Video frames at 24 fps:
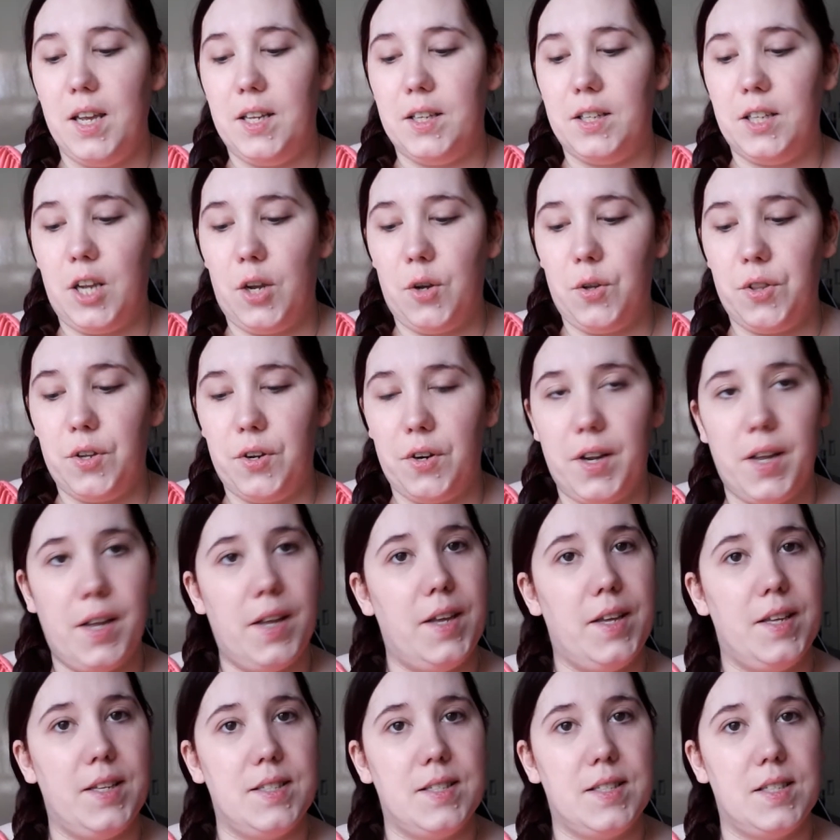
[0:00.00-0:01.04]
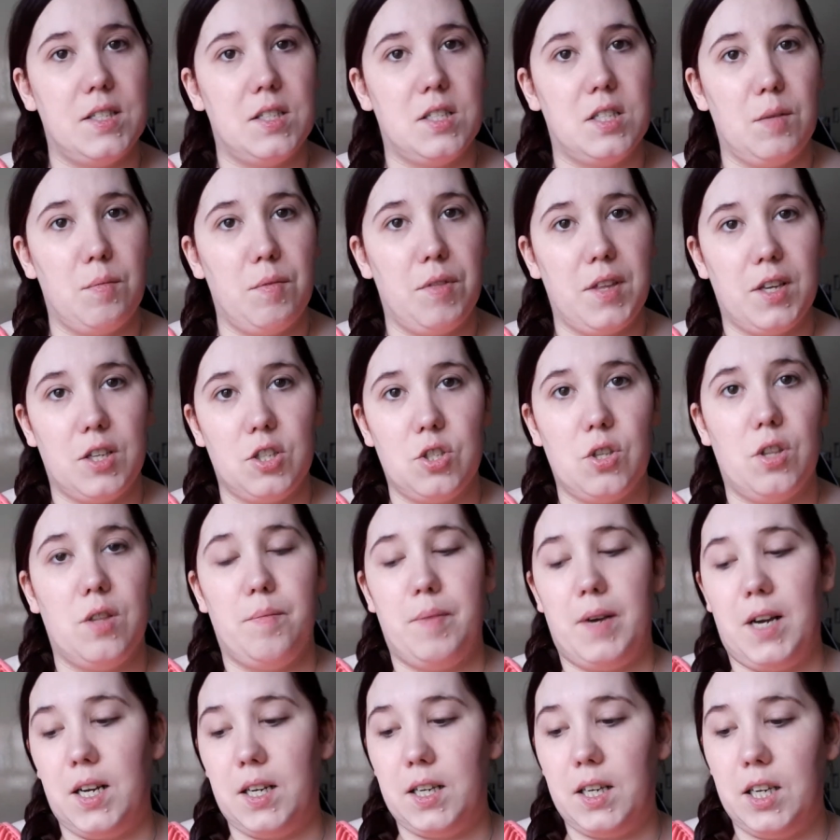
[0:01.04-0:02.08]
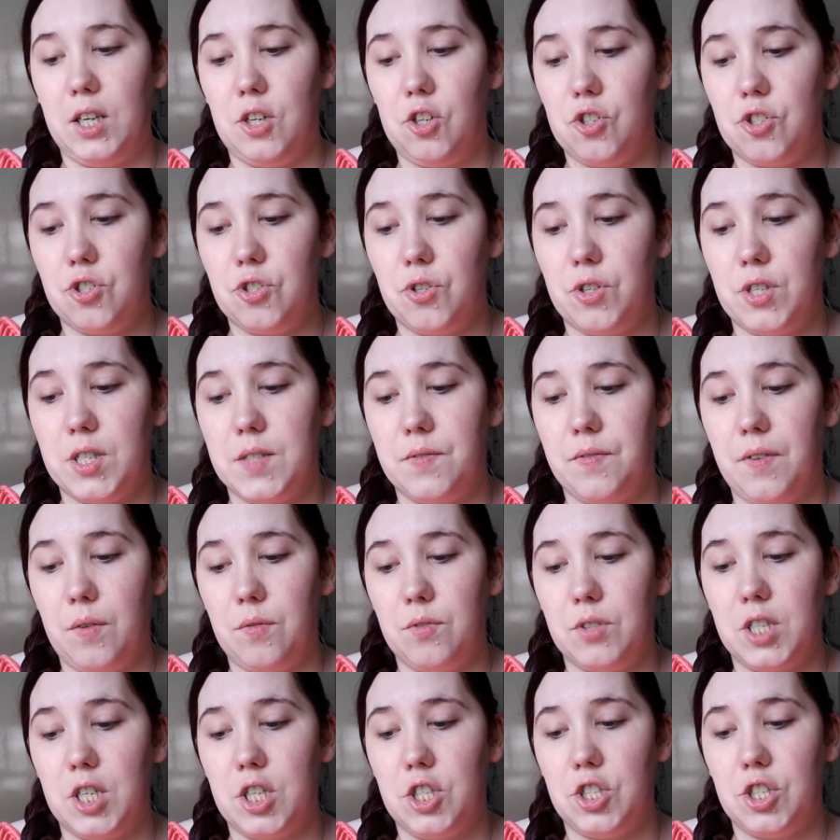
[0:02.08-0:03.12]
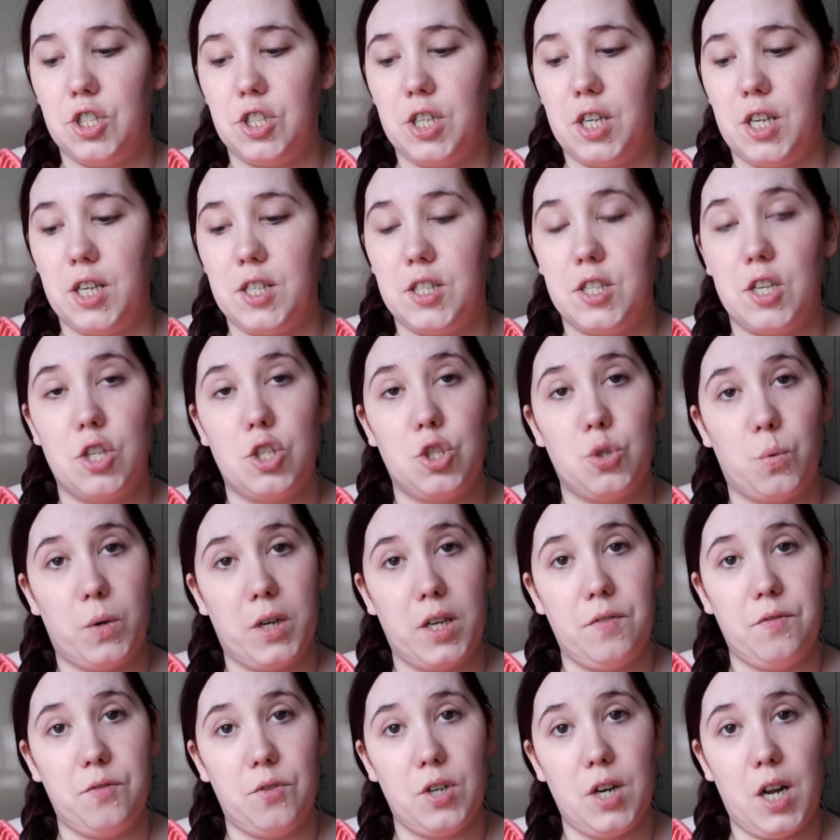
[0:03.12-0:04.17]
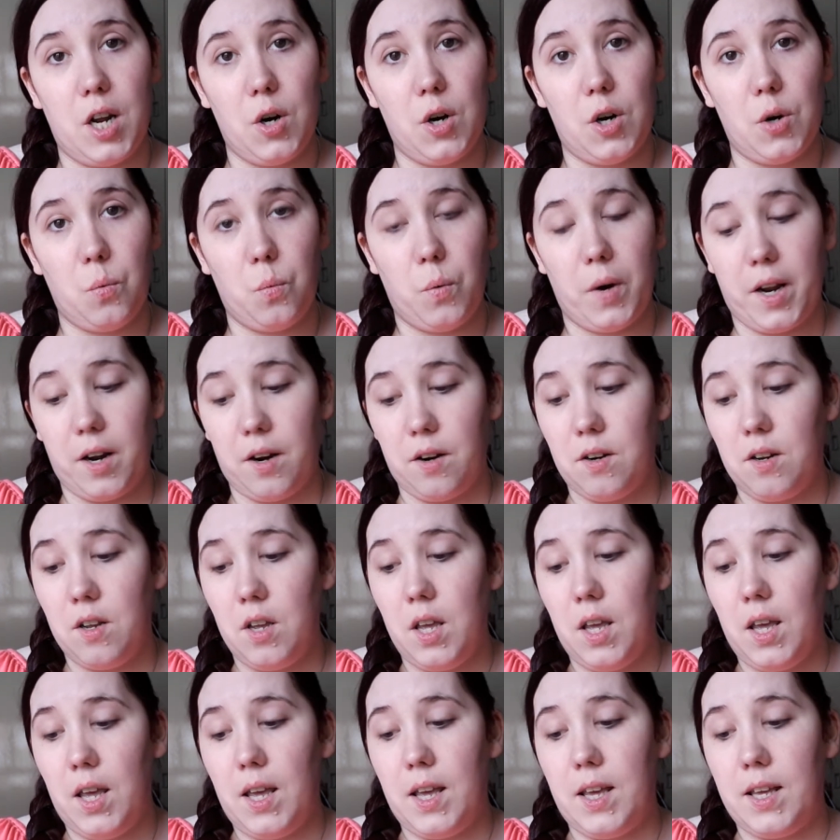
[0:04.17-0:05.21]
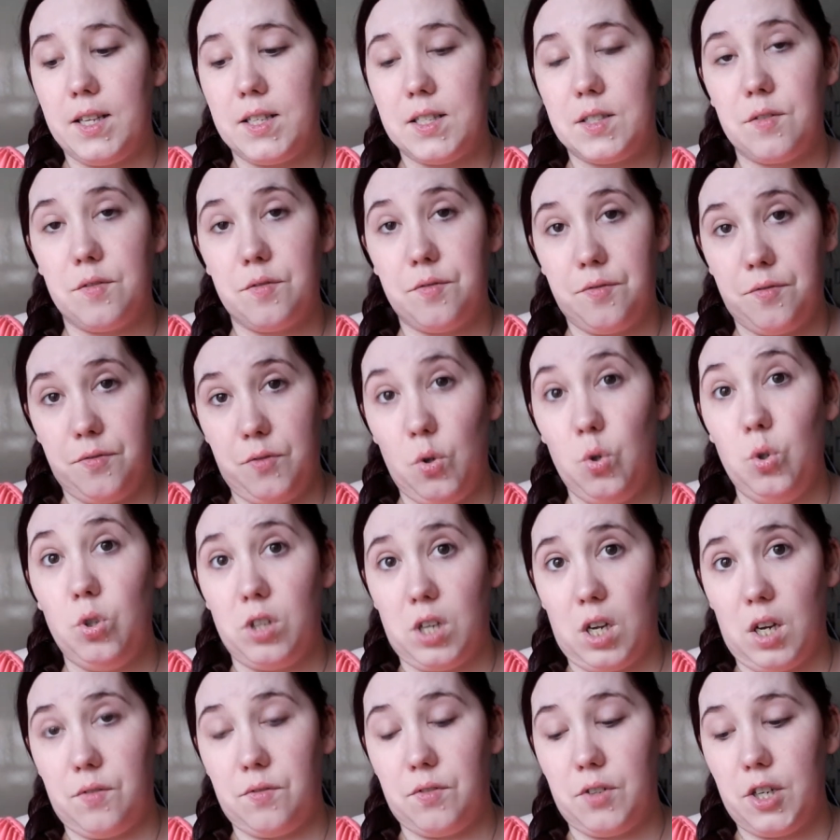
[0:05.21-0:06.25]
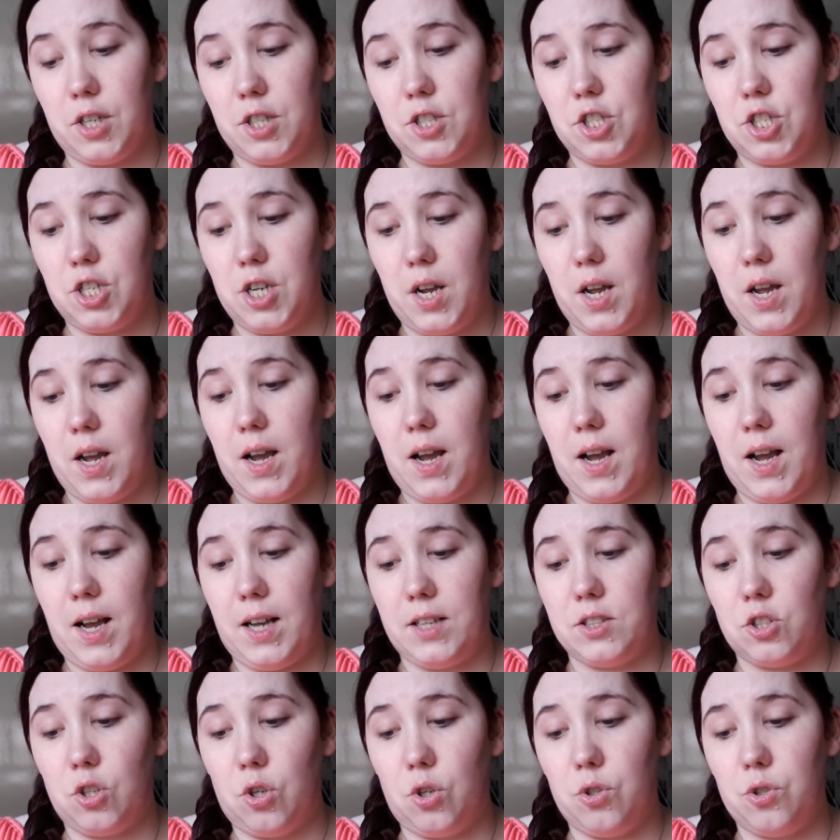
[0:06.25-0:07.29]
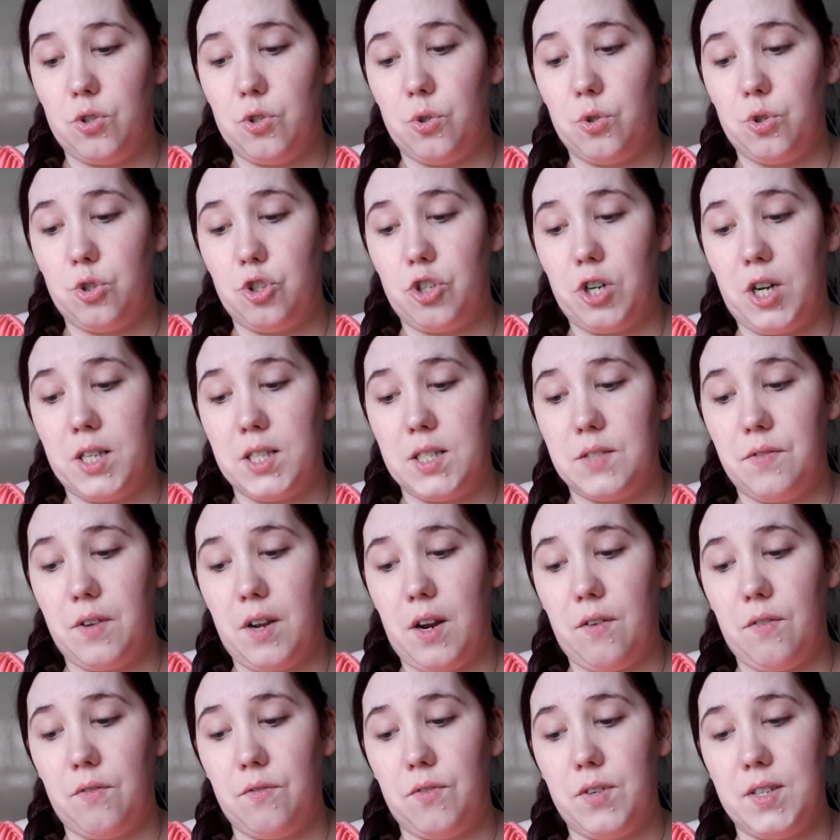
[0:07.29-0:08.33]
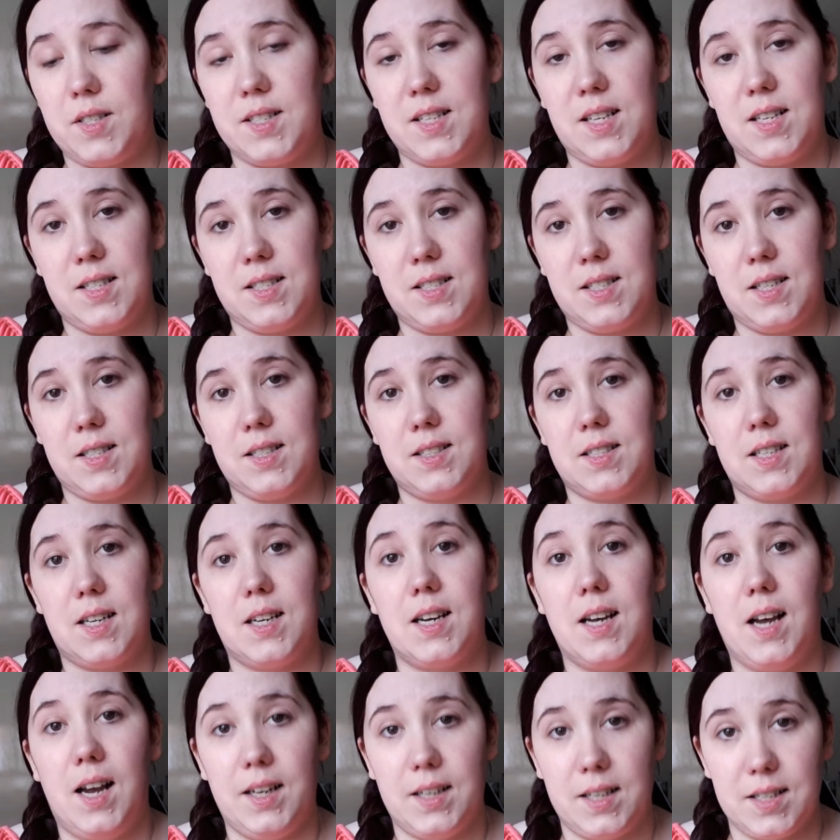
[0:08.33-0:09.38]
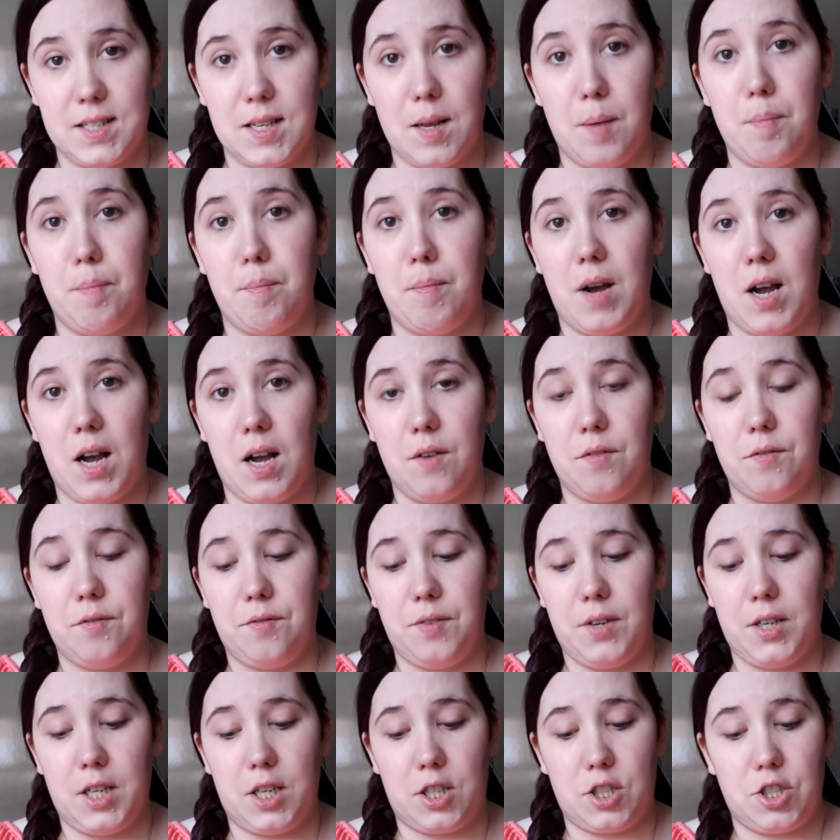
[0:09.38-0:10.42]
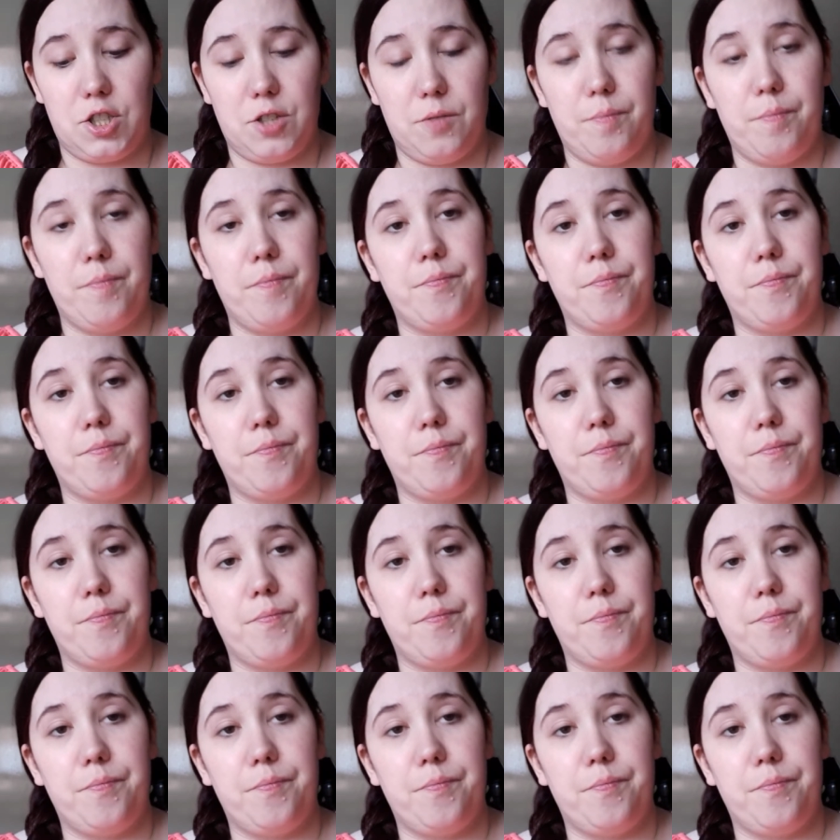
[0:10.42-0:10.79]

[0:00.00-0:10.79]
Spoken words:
Now there is some things on the back here. So this foundation is 24-hour wear, it's full coverage, and also transfer resistant, and it's a matte finish.